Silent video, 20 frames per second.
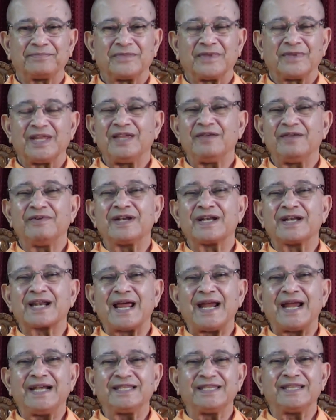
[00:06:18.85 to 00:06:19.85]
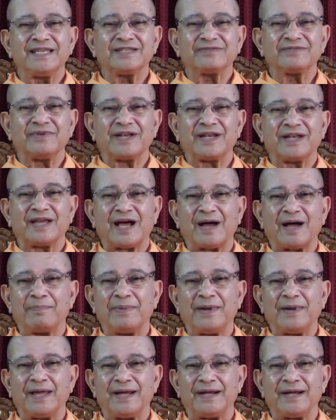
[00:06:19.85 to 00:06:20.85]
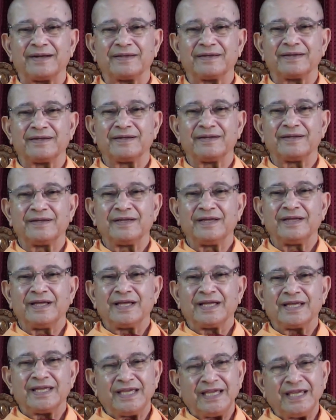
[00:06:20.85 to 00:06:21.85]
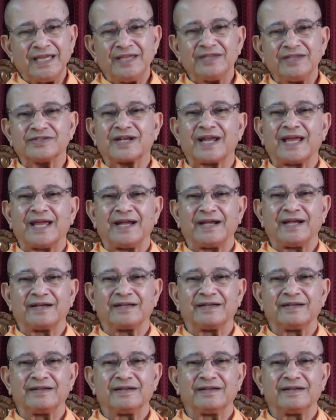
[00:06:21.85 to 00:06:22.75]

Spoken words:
Even right things when applied, key is right.